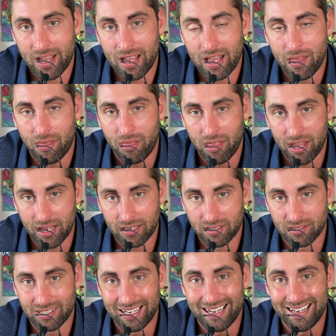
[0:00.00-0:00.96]

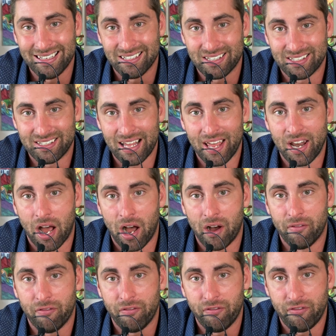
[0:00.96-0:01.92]
things instead
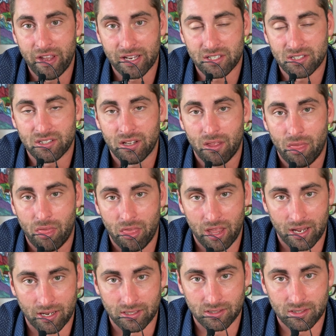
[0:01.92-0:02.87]
of fix
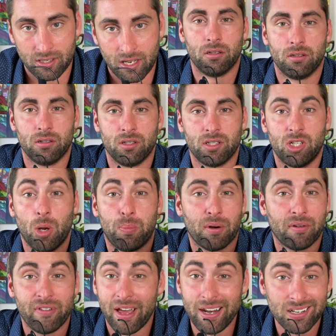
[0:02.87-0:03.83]
things. So
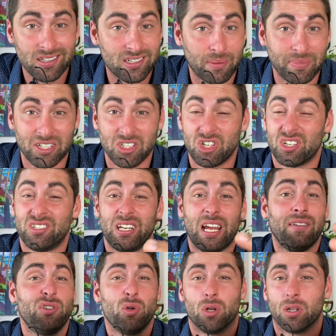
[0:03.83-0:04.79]
preventing something just
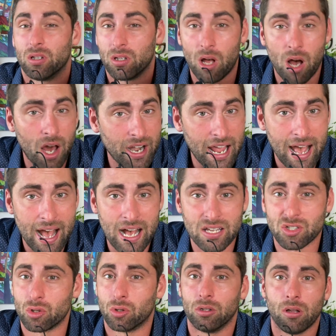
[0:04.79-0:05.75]
saves you a lot of
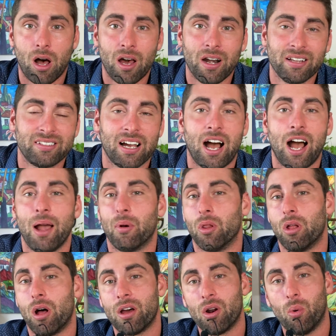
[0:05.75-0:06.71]
hassle, a lot of time, a
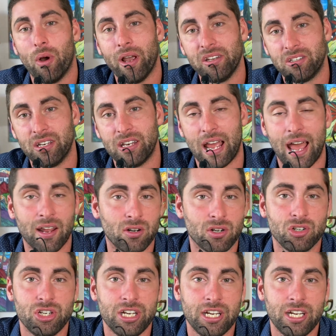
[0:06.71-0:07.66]
lot of wasted
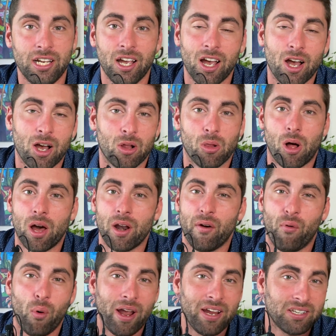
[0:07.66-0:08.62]
energy, a lot of
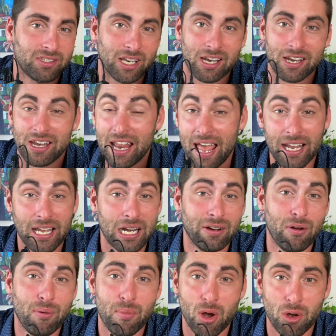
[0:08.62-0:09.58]
wasted negative
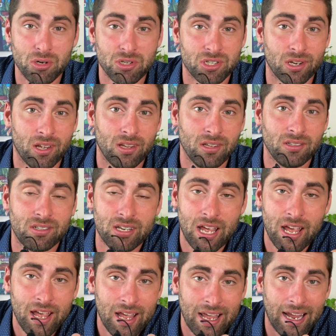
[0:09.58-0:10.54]
emotions.
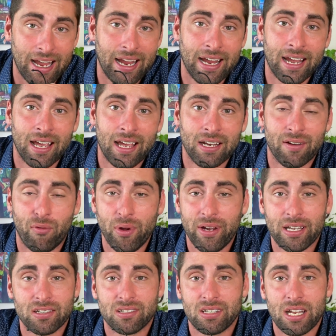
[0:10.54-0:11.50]
And if we
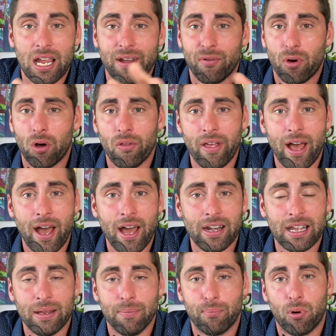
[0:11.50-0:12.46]
can save all that
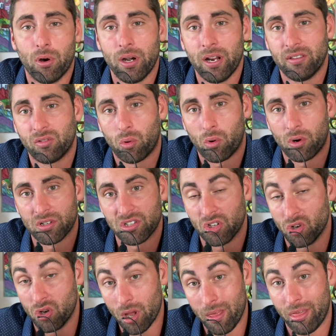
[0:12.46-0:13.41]
and put it towards the
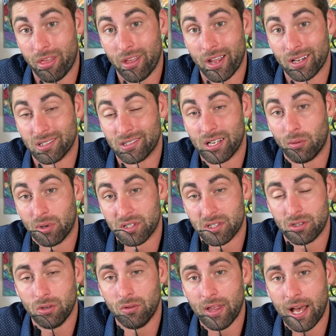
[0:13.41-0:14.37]
good things, then let's
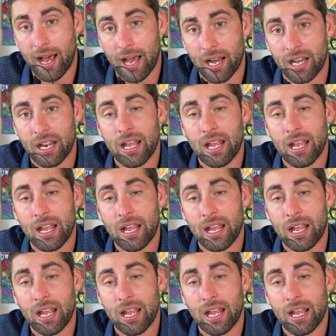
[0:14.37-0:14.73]
do that.